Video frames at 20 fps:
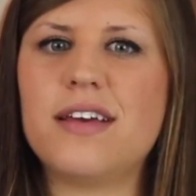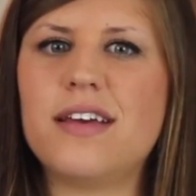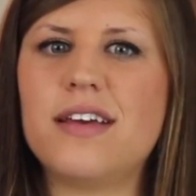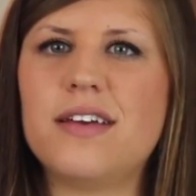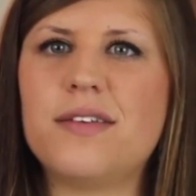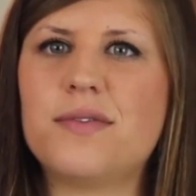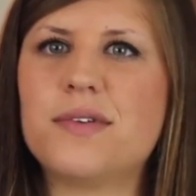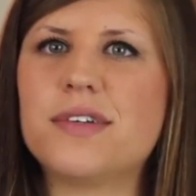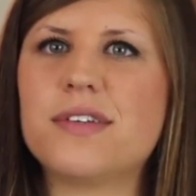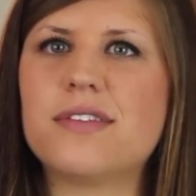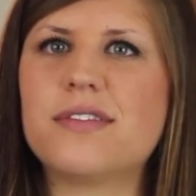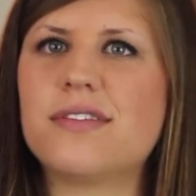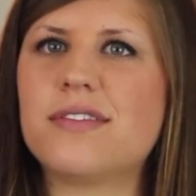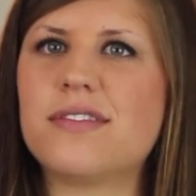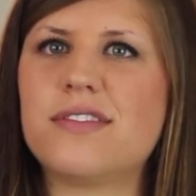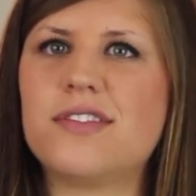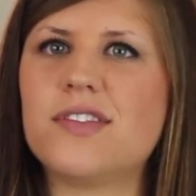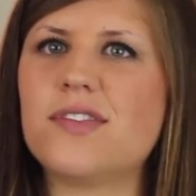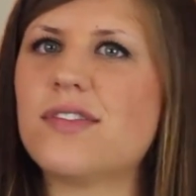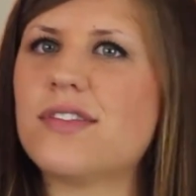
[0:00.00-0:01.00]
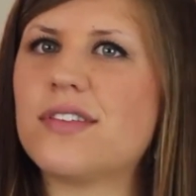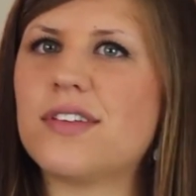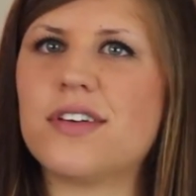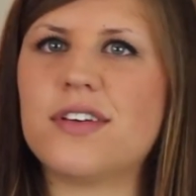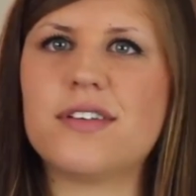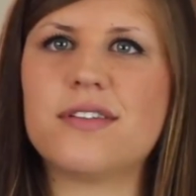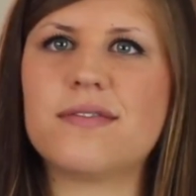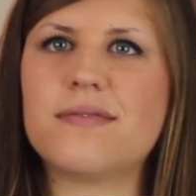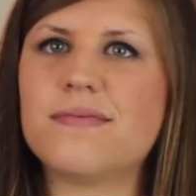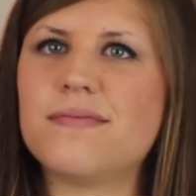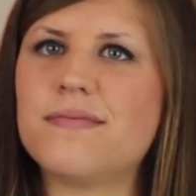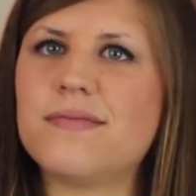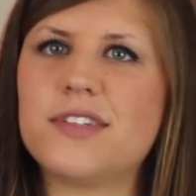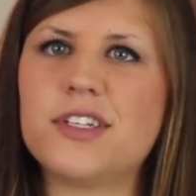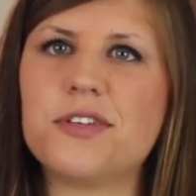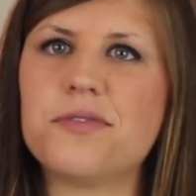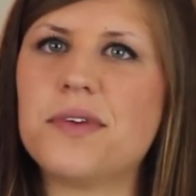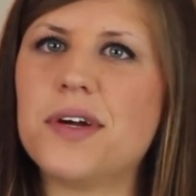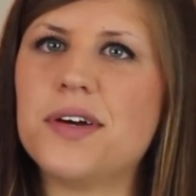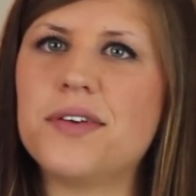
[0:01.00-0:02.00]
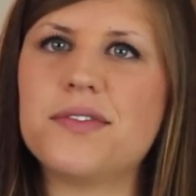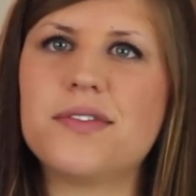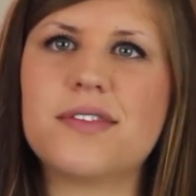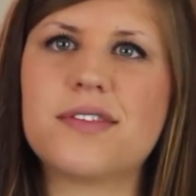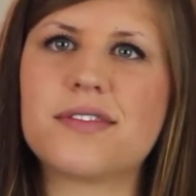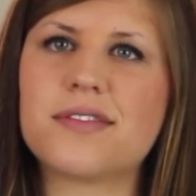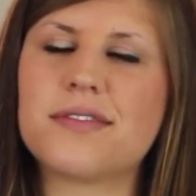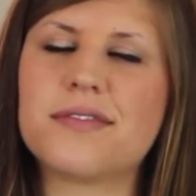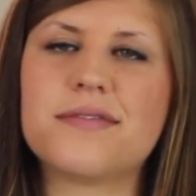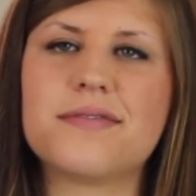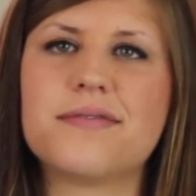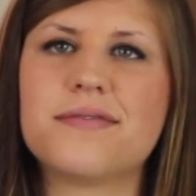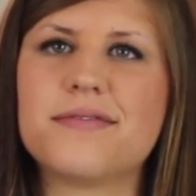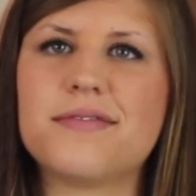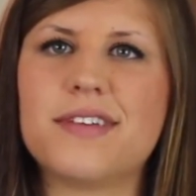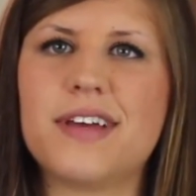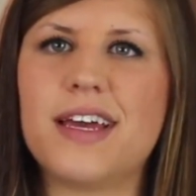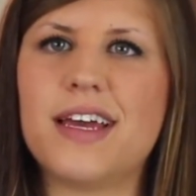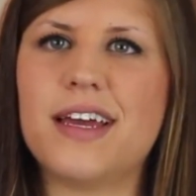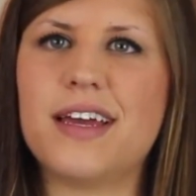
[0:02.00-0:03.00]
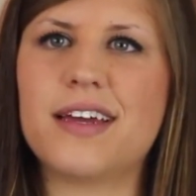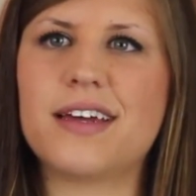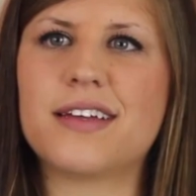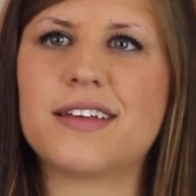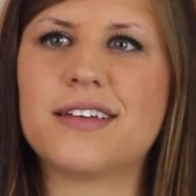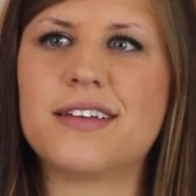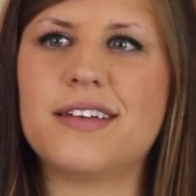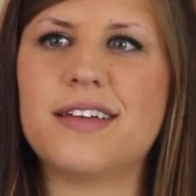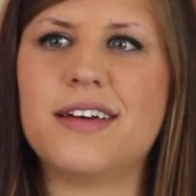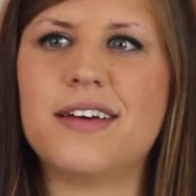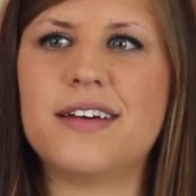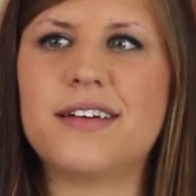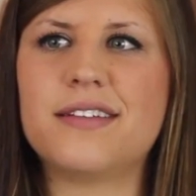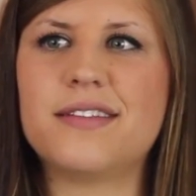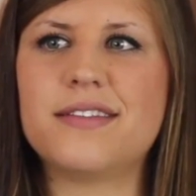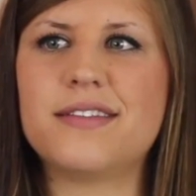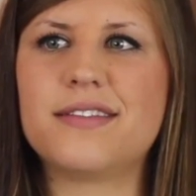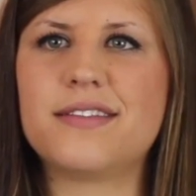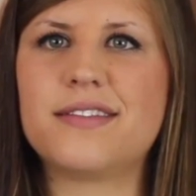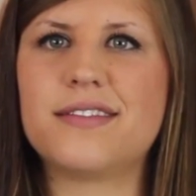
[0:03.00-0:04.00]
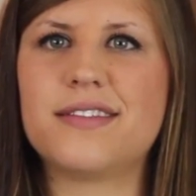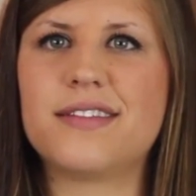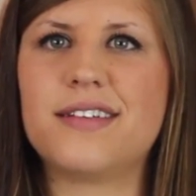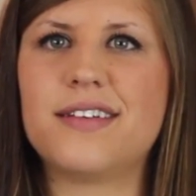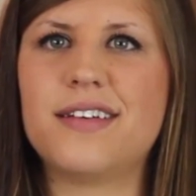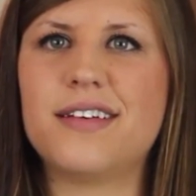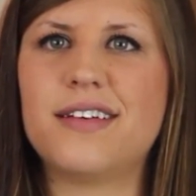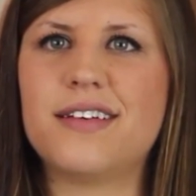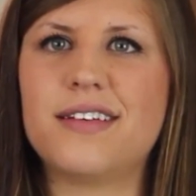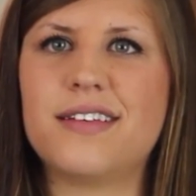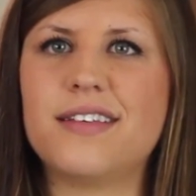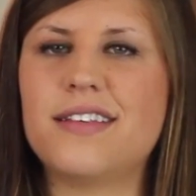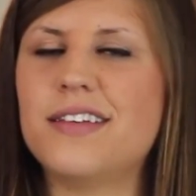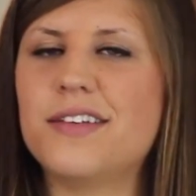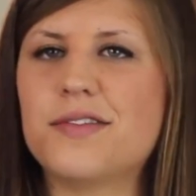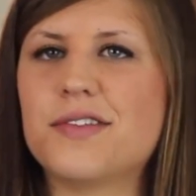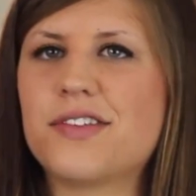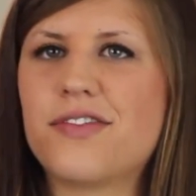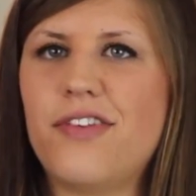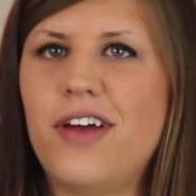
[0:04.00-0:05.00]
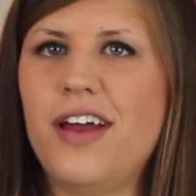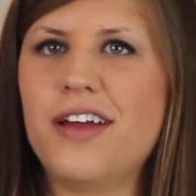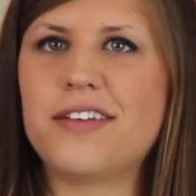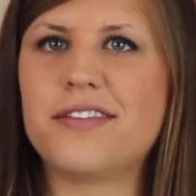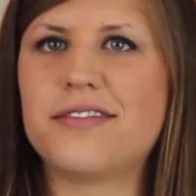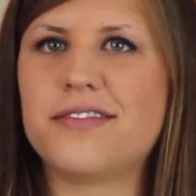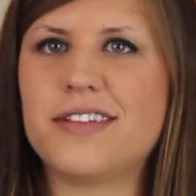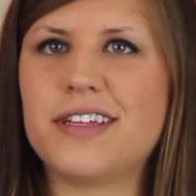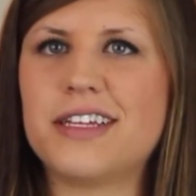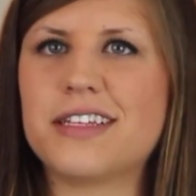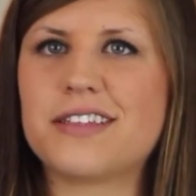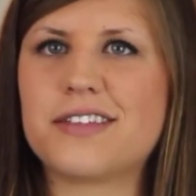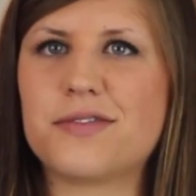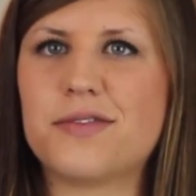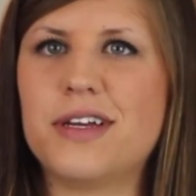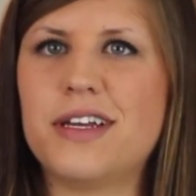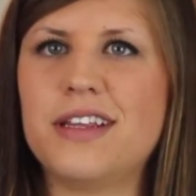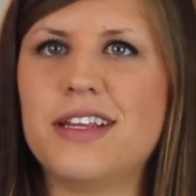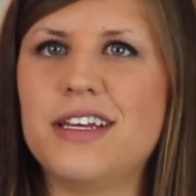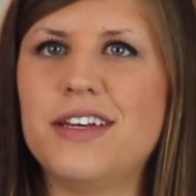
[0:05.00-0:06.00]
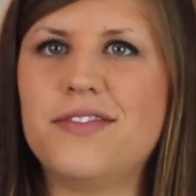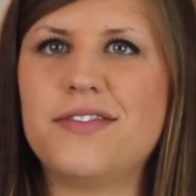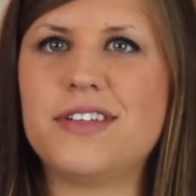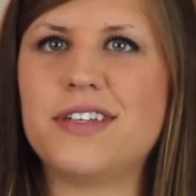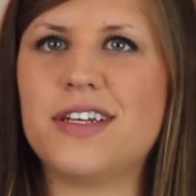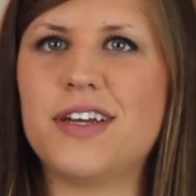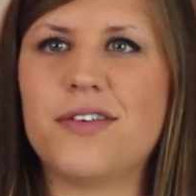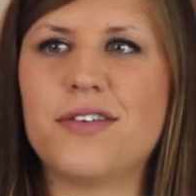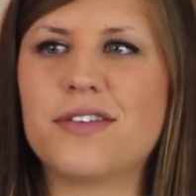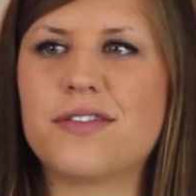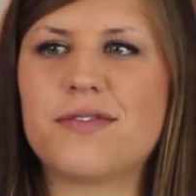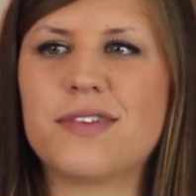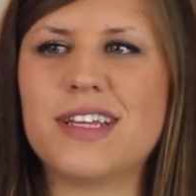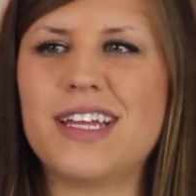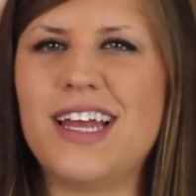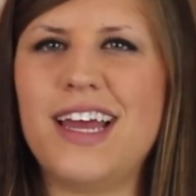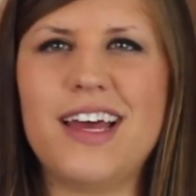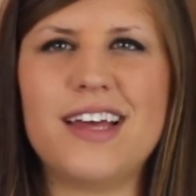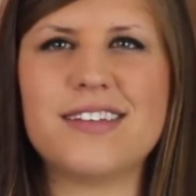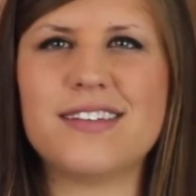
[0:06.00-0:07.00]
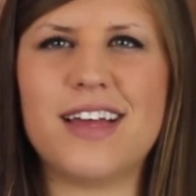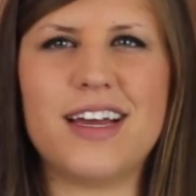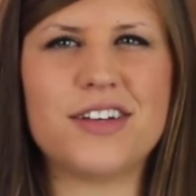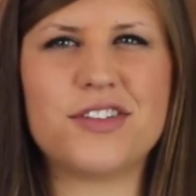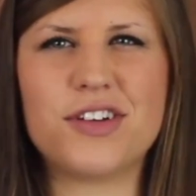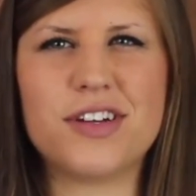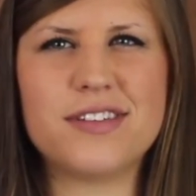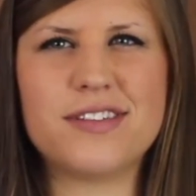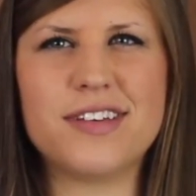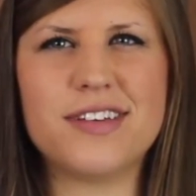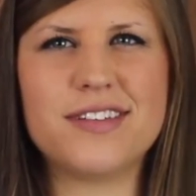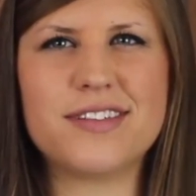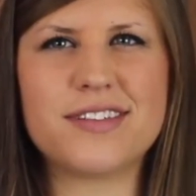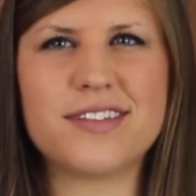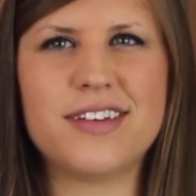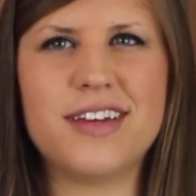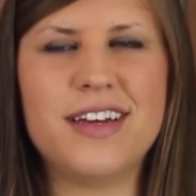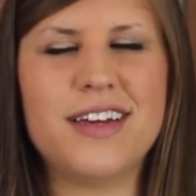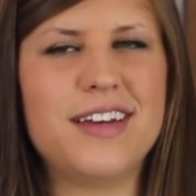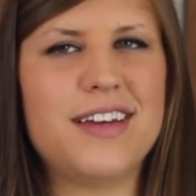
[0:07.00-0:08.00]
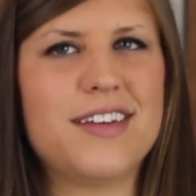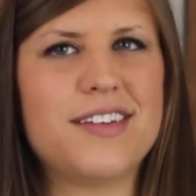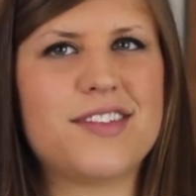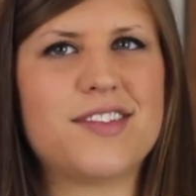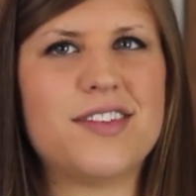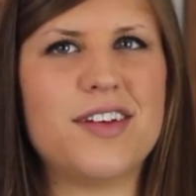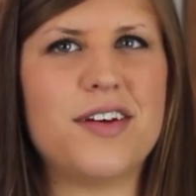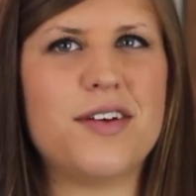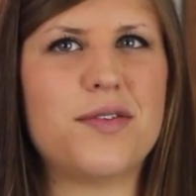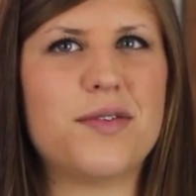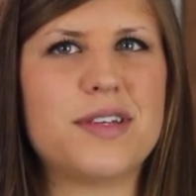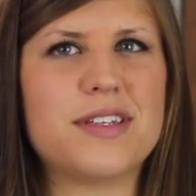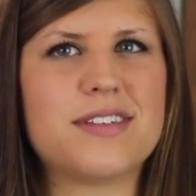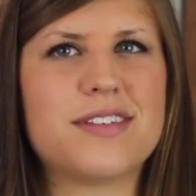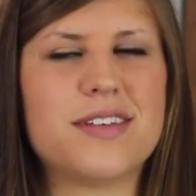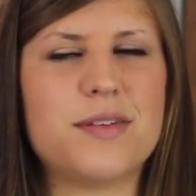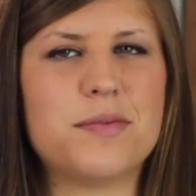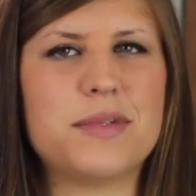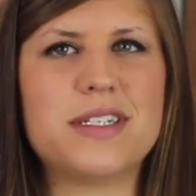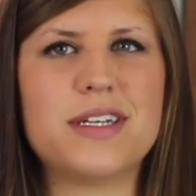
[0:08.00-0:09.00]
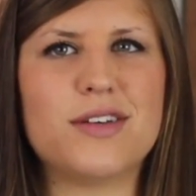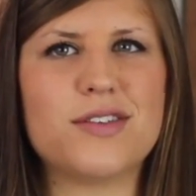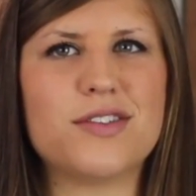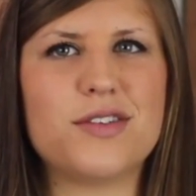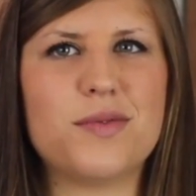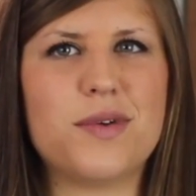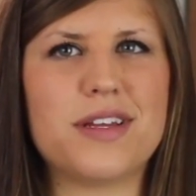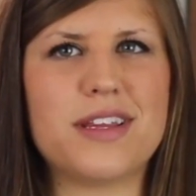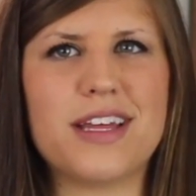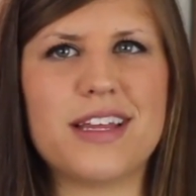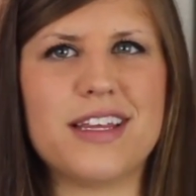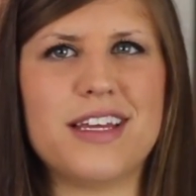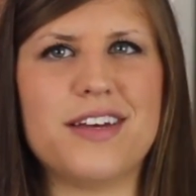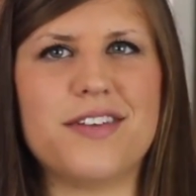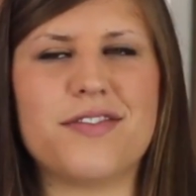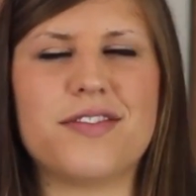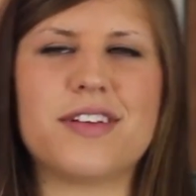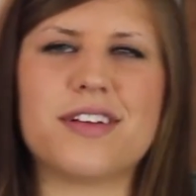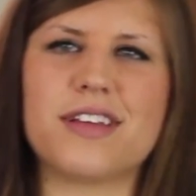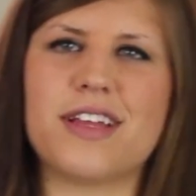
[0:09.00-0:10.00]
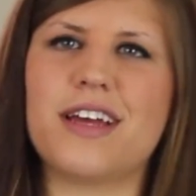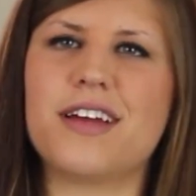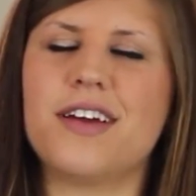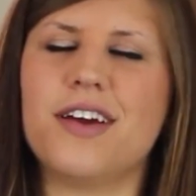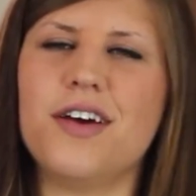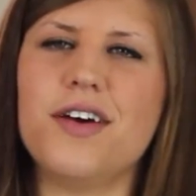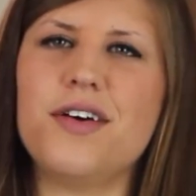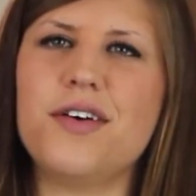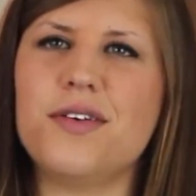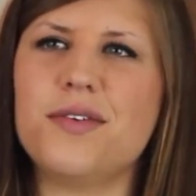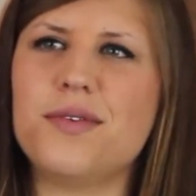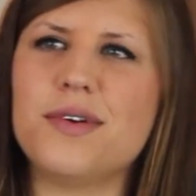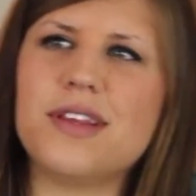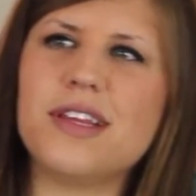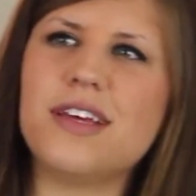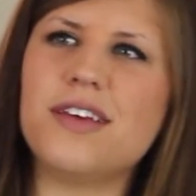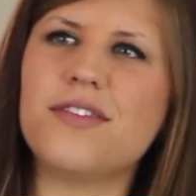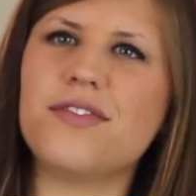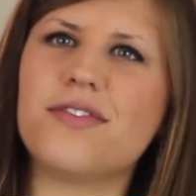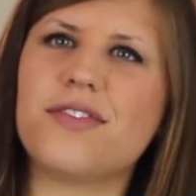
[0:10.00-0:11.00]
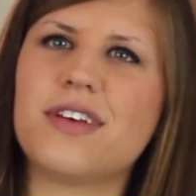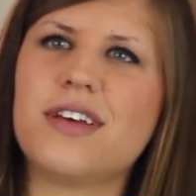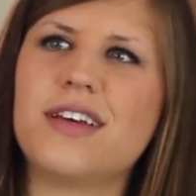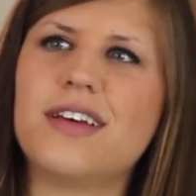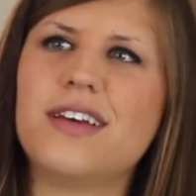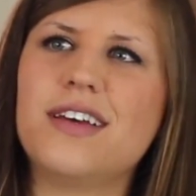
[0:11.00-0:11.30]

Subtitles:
it was just dirt roads, and it was fine. That's where you lived, and no one really has addresses. So when someone tells you where they live, they're like, oh, we live